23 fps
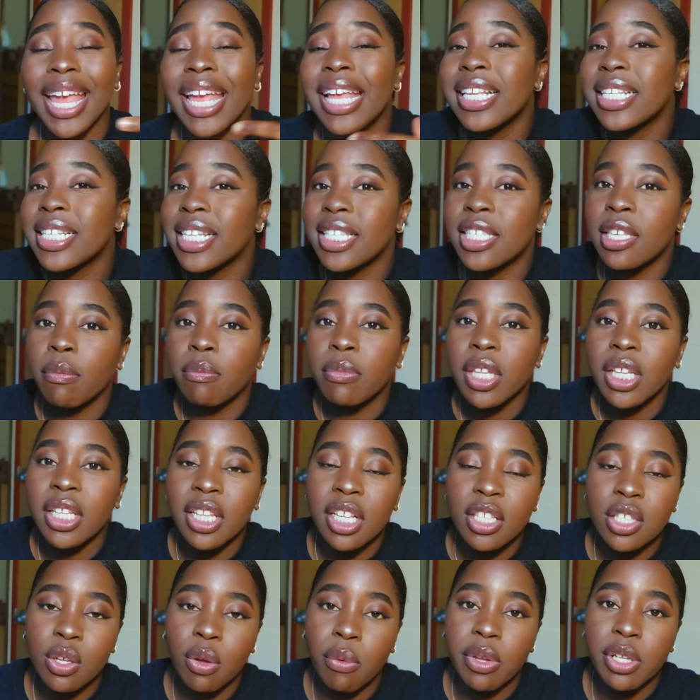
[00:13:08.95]
Is it something
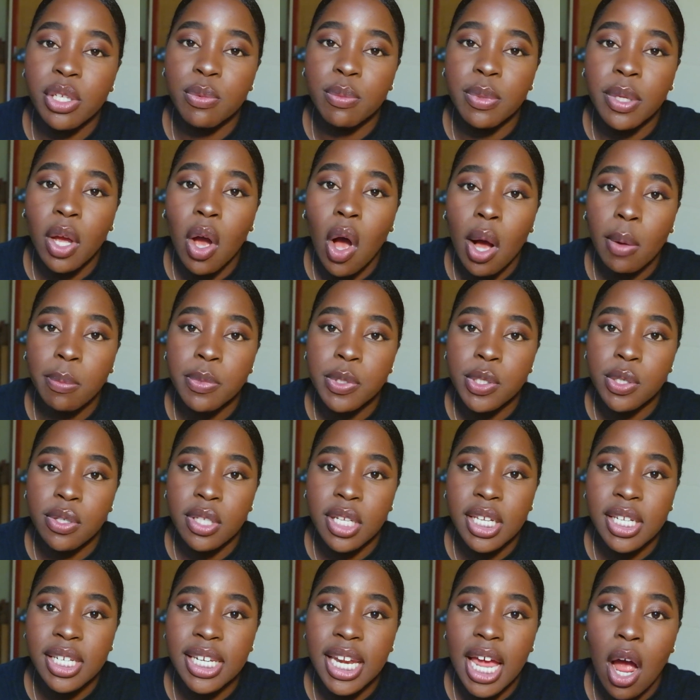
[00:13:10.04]
that's going to be
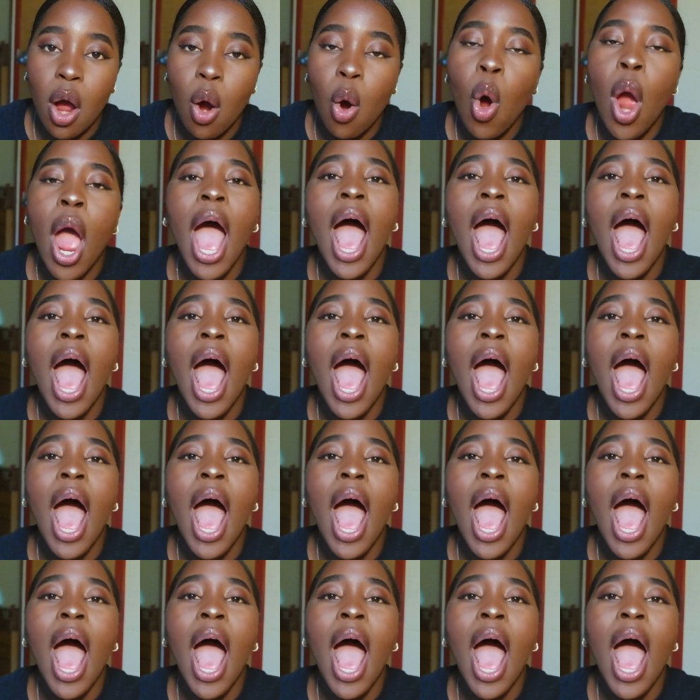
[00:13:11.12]
obsolete now?